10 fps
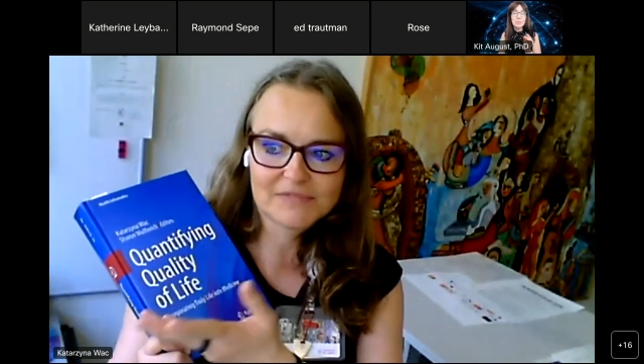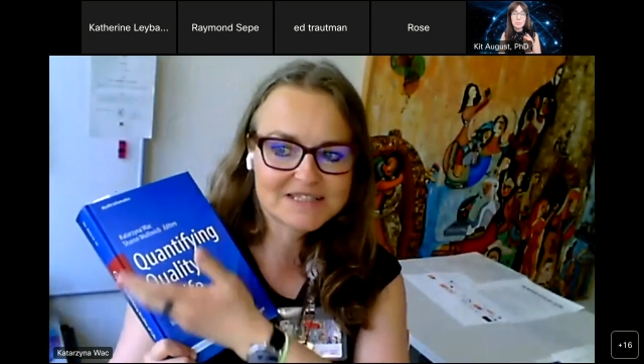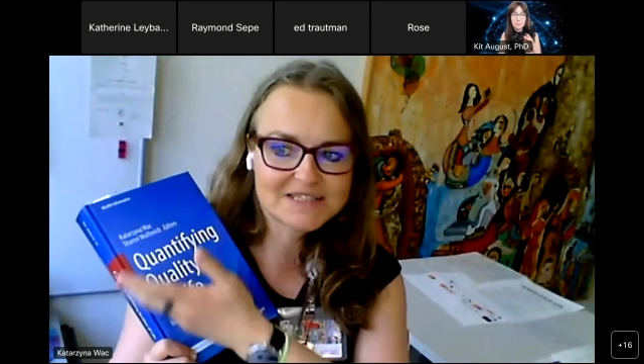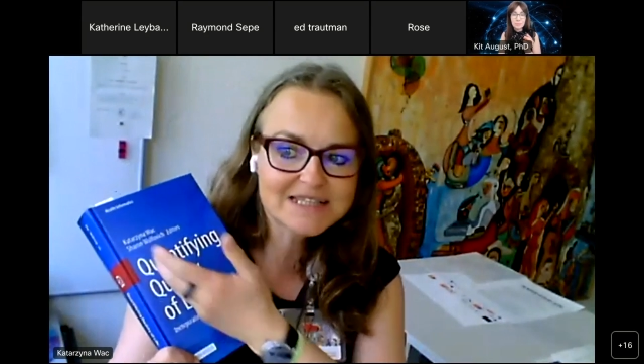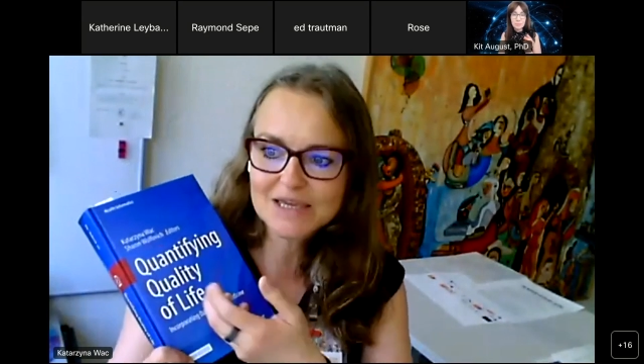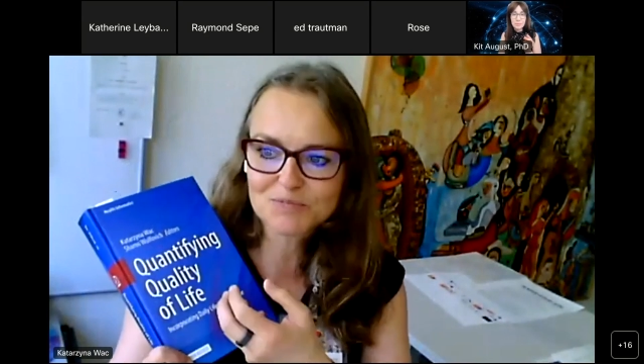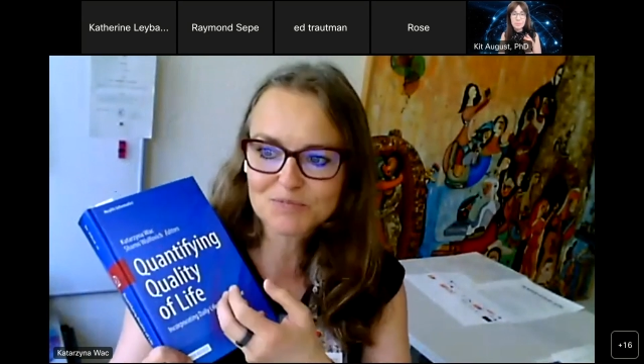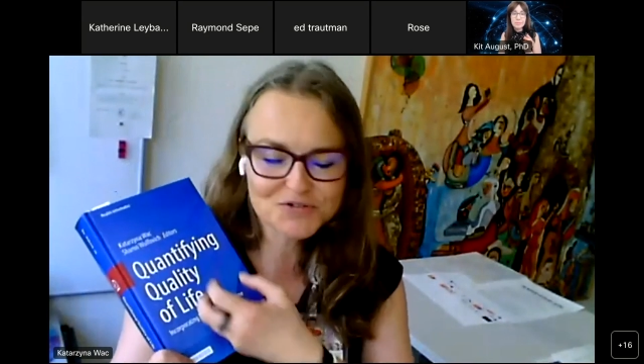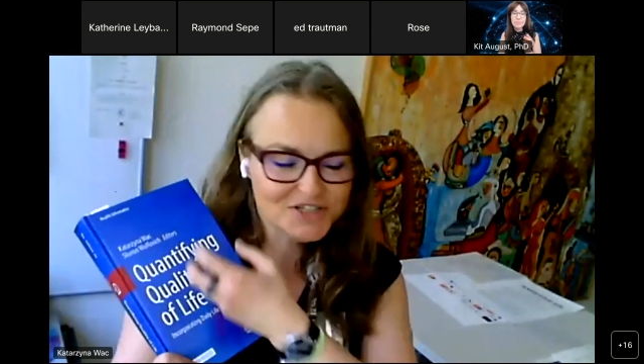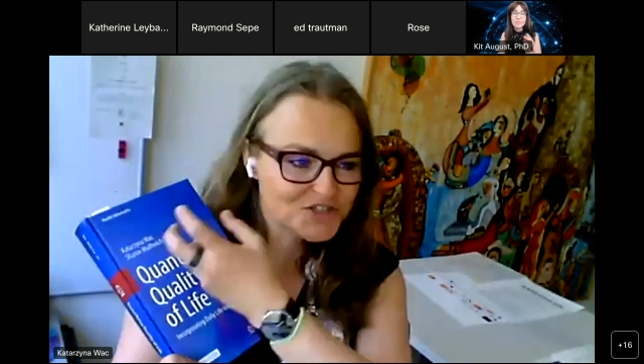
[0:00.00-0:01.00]
sleep,
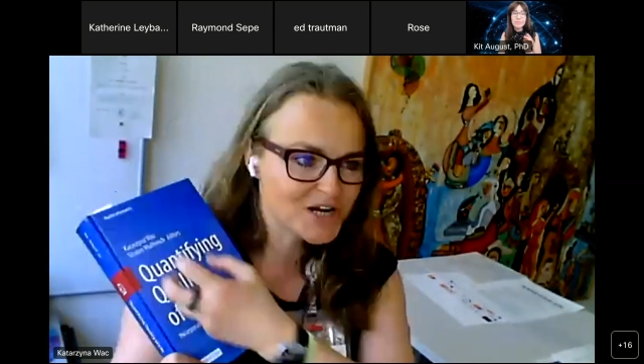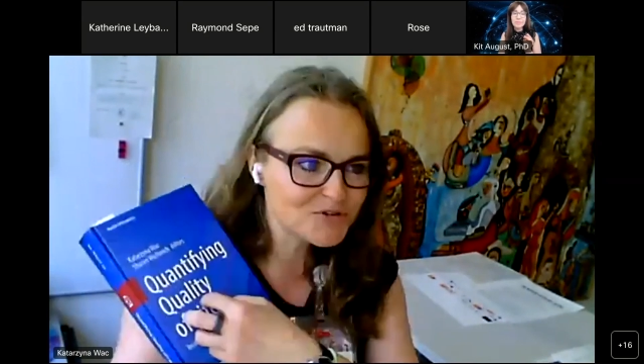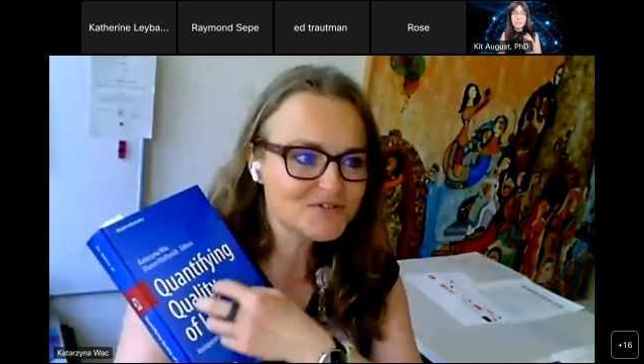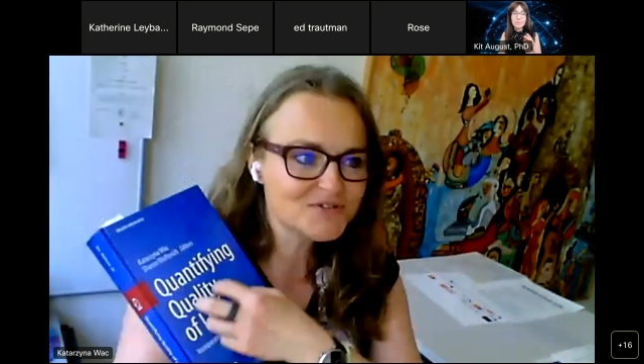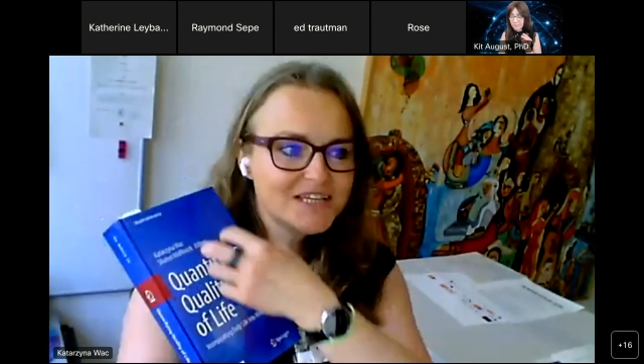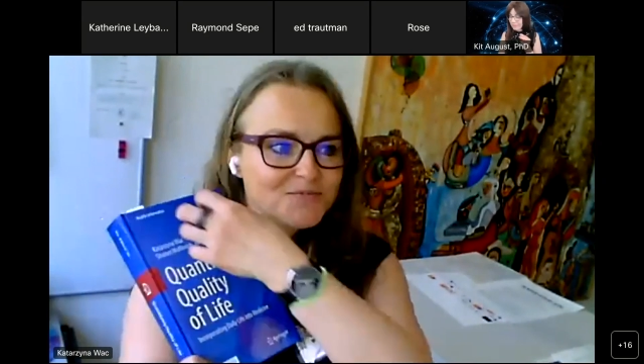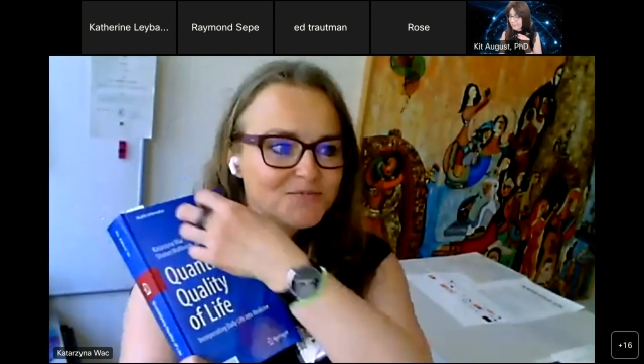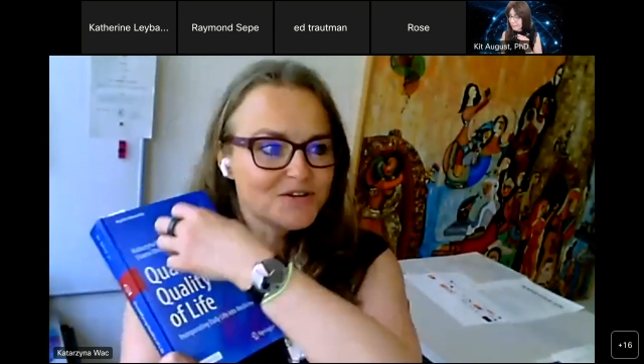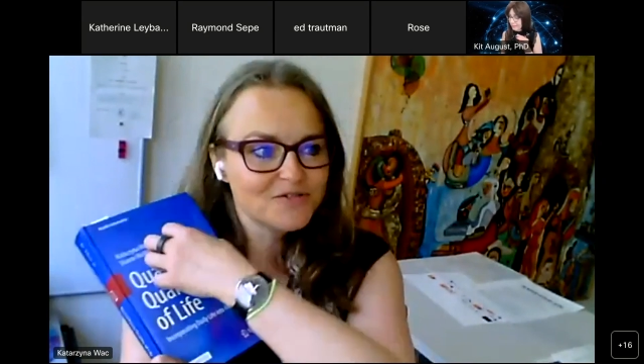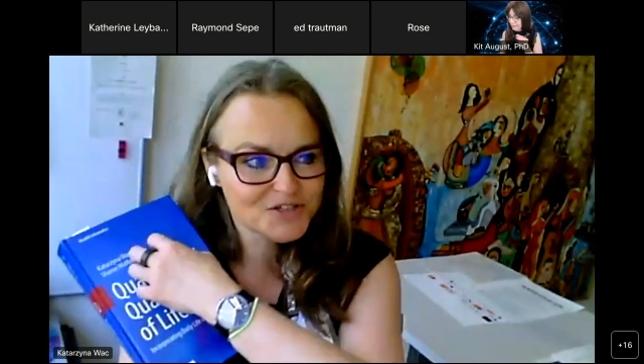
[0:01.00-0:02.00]
there's a chapter on sleep,
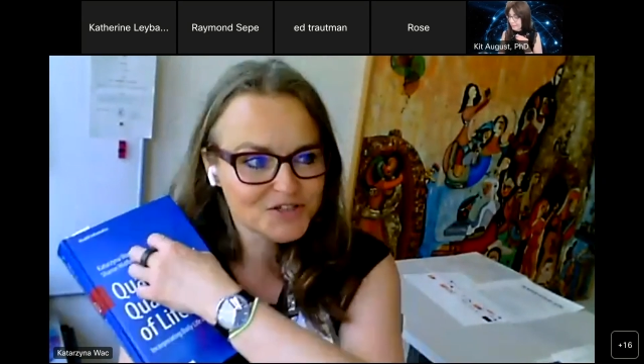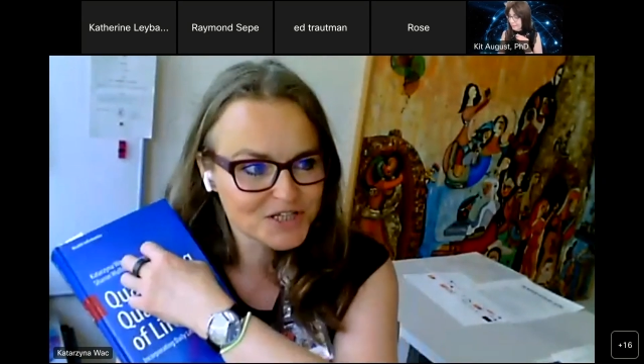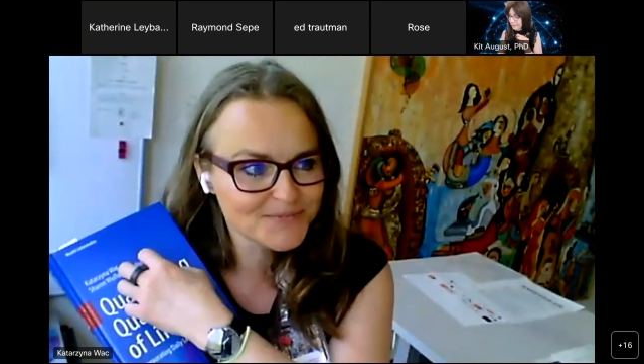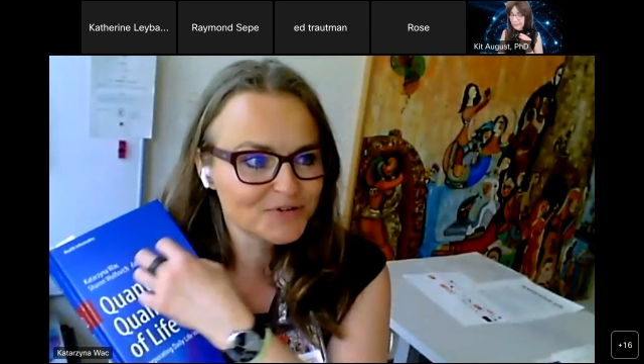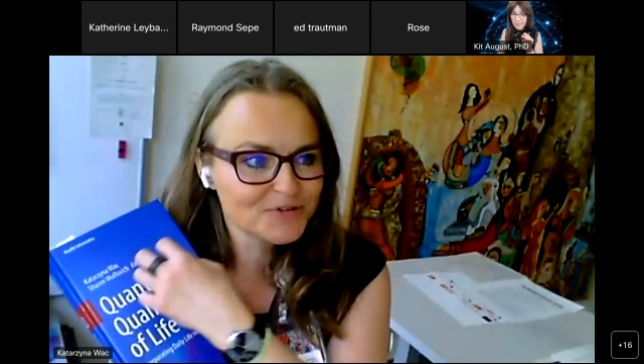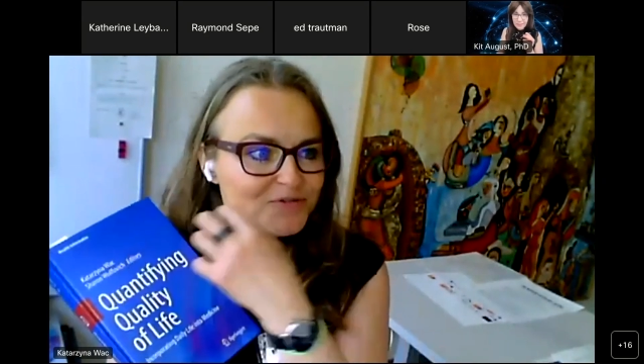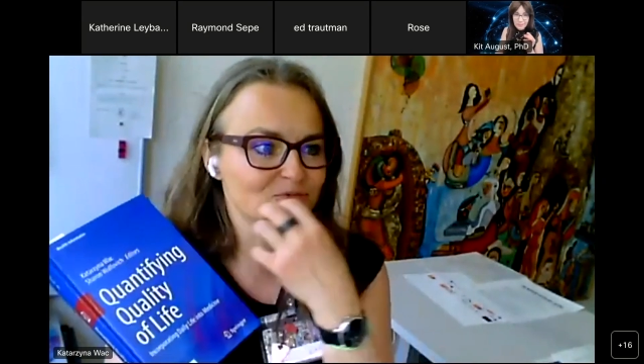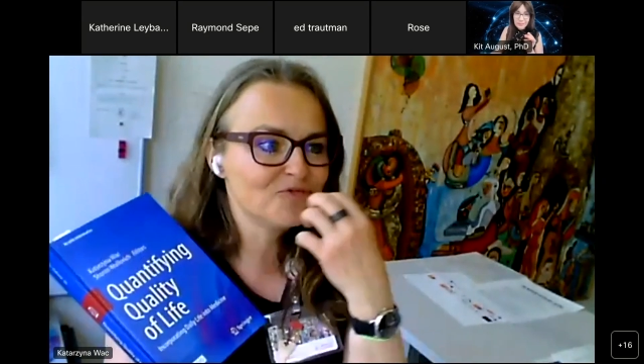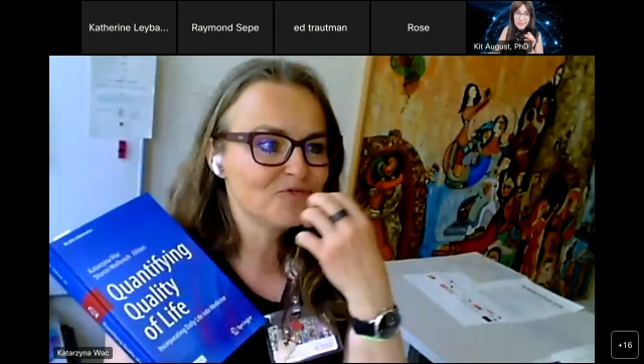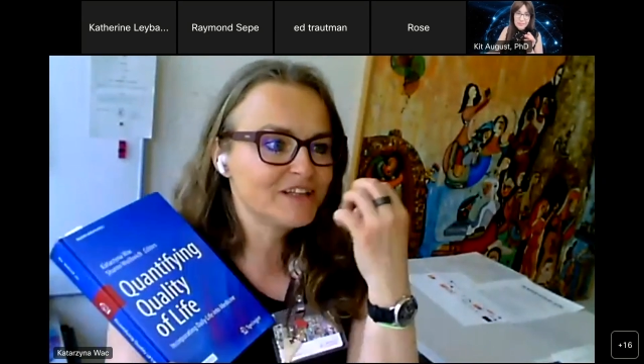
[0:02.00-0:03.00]
so sleep
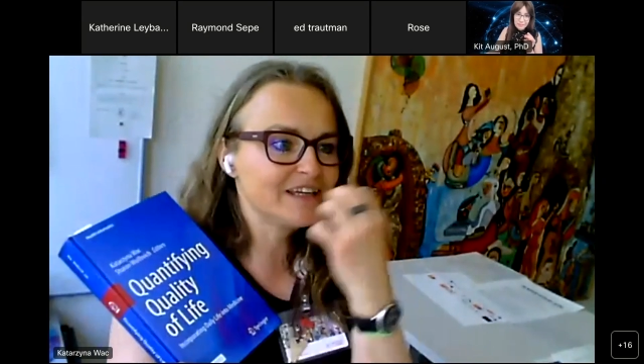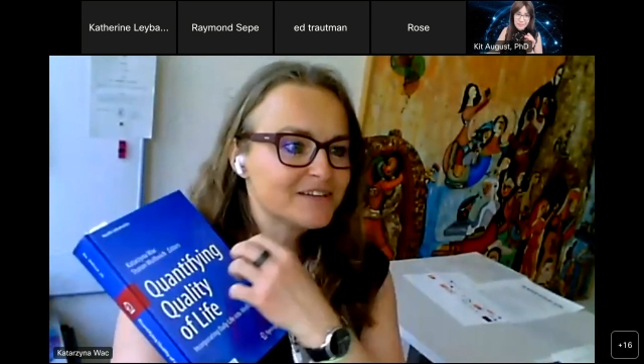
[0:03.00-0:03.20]
and fatigue.